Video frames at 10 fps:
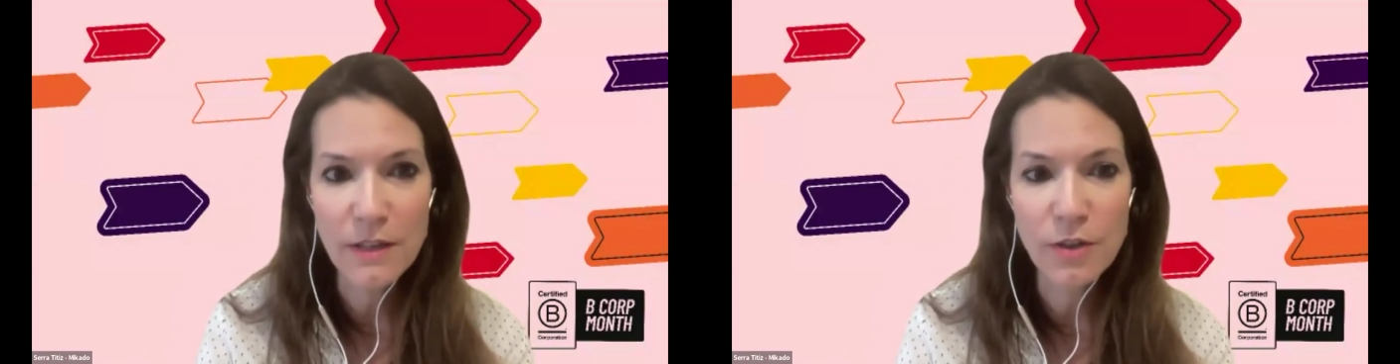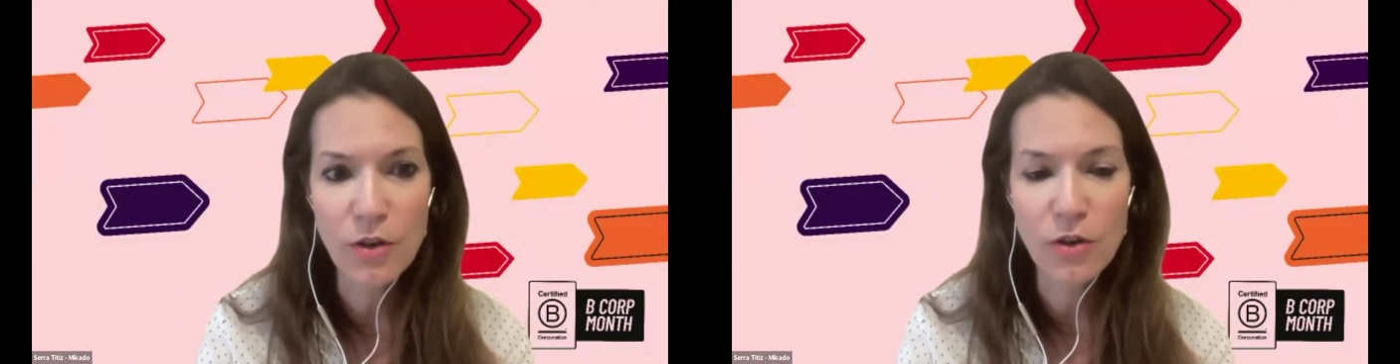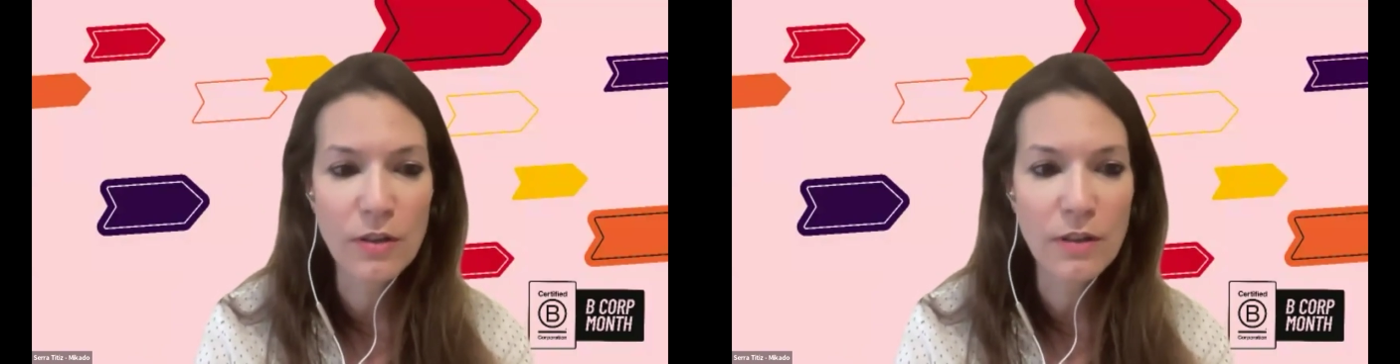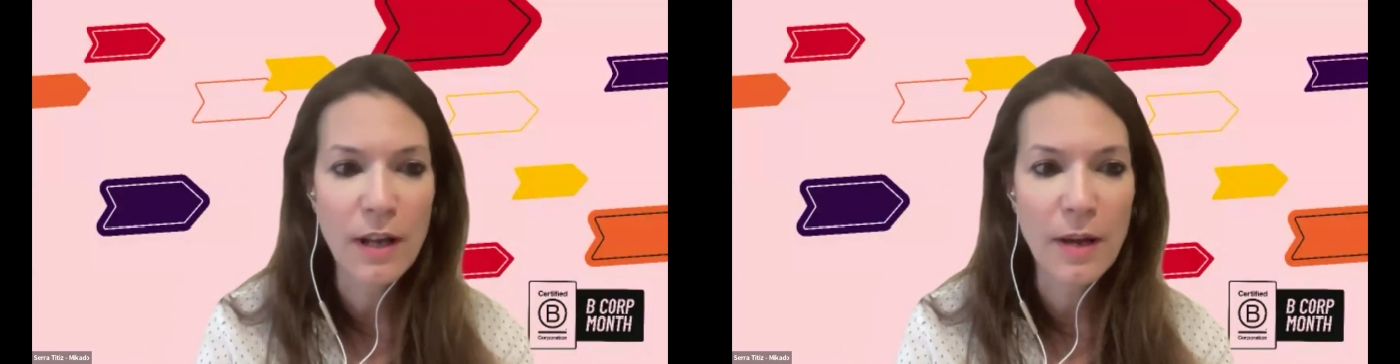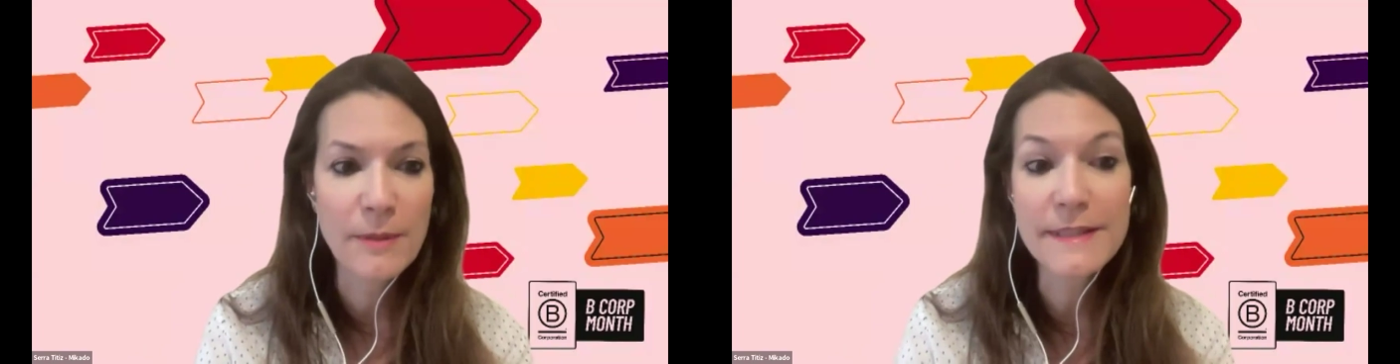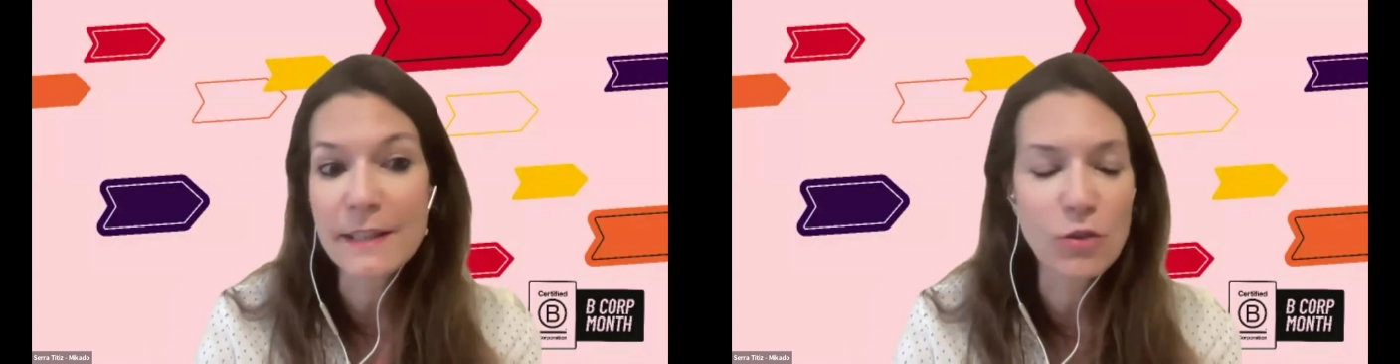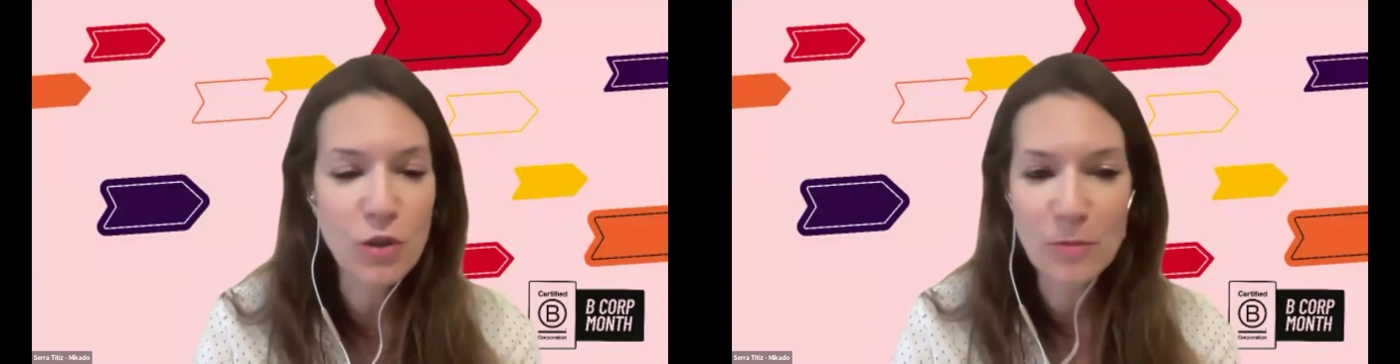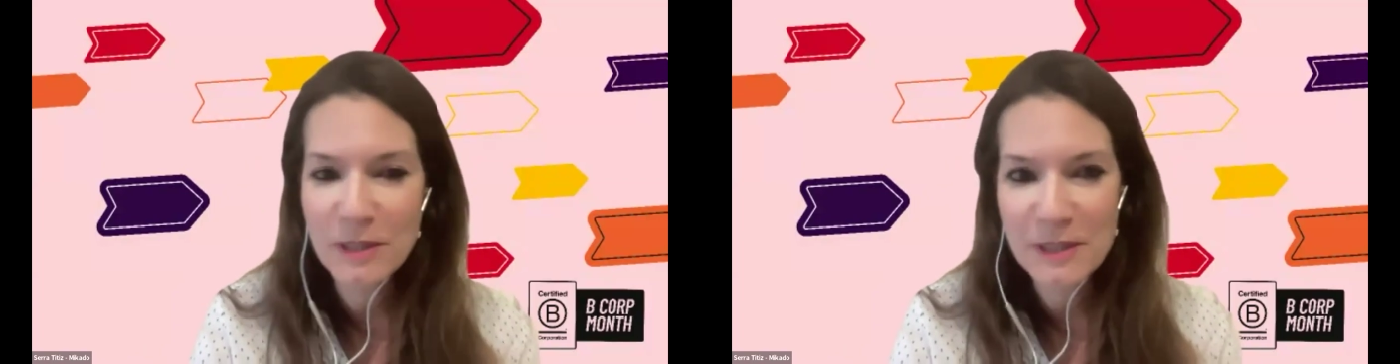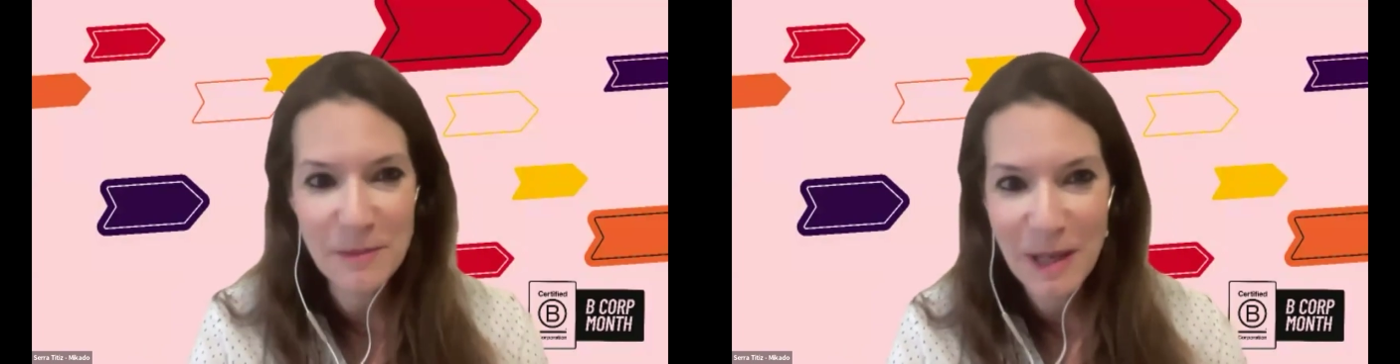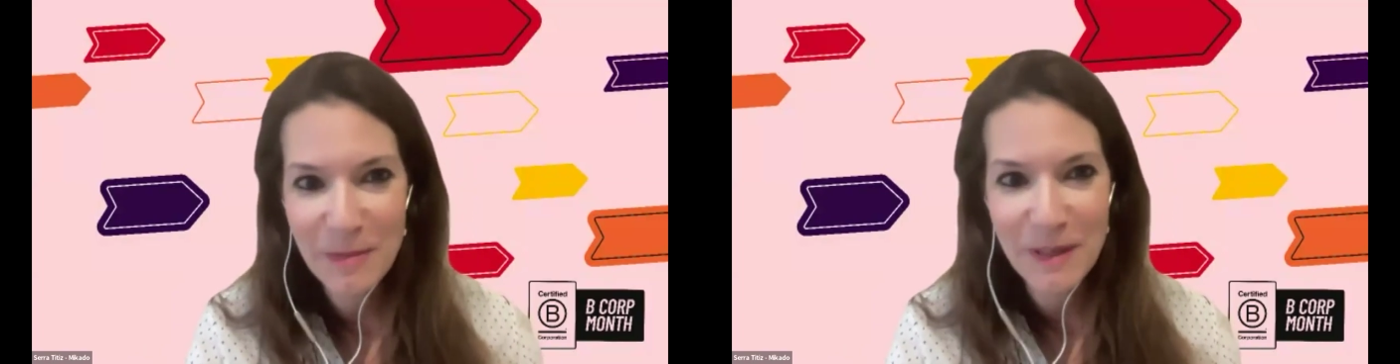your missing documents
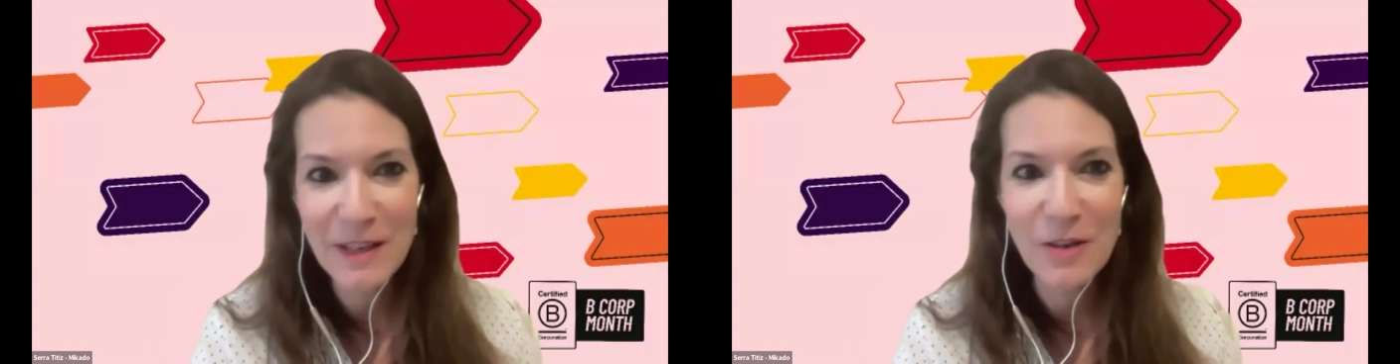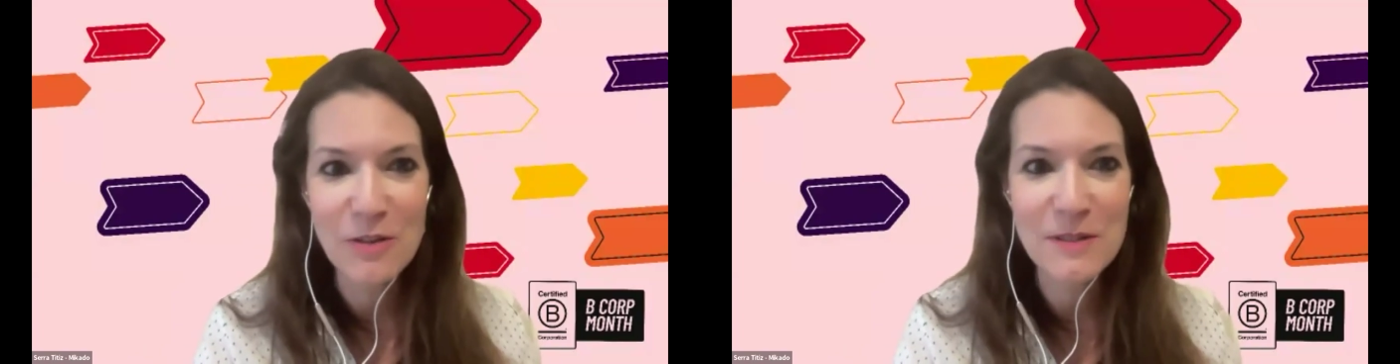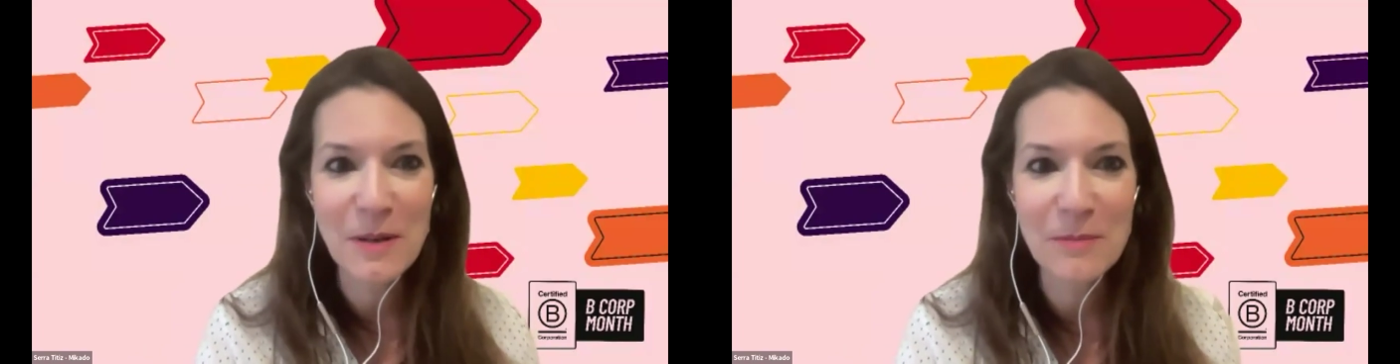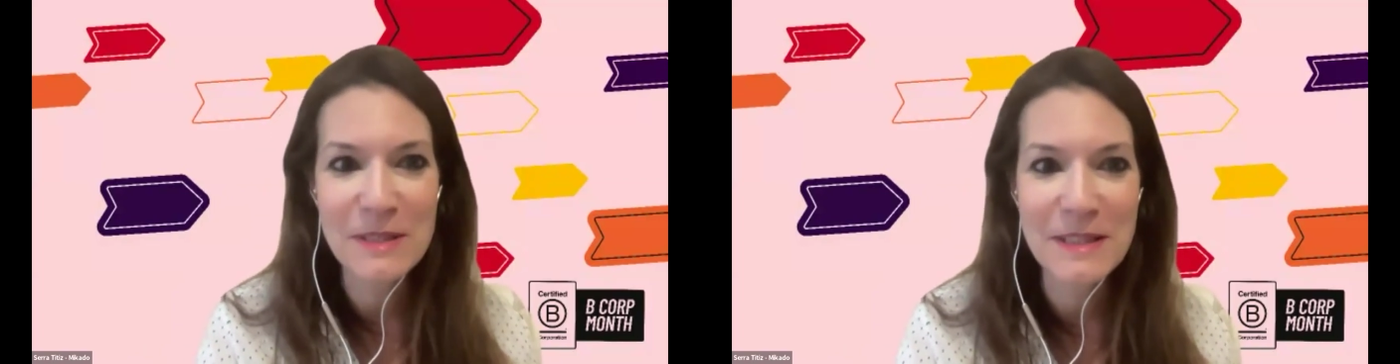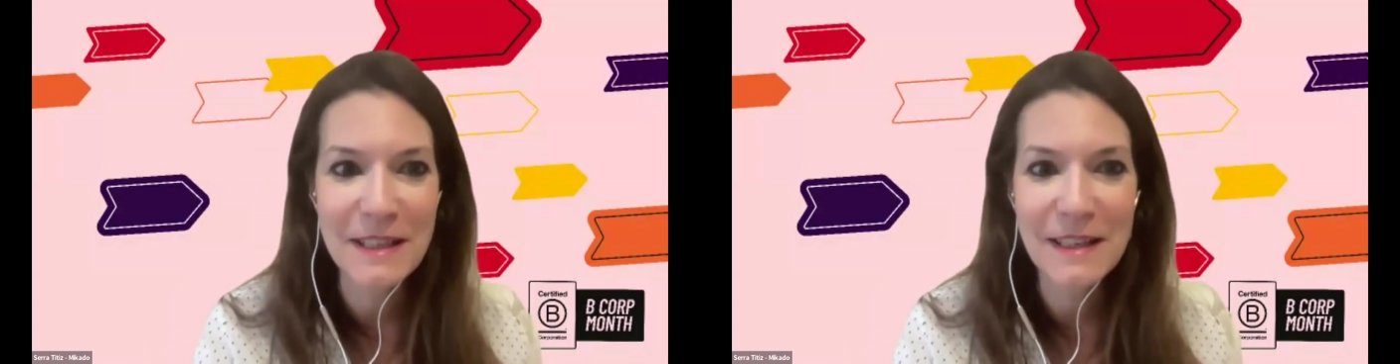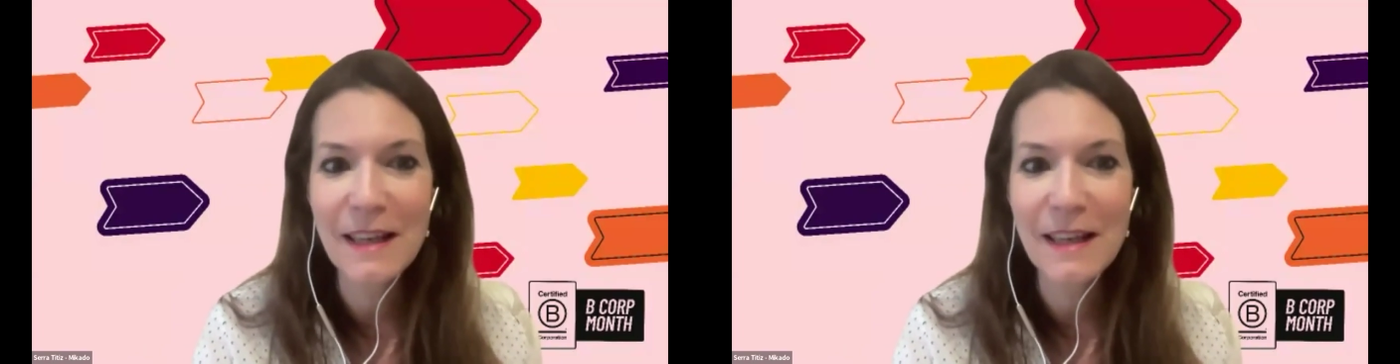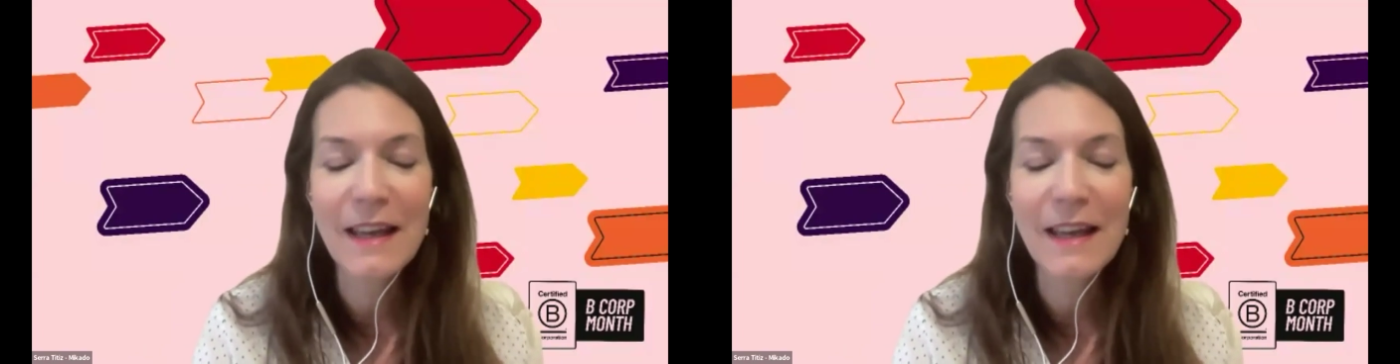maybe, or some missing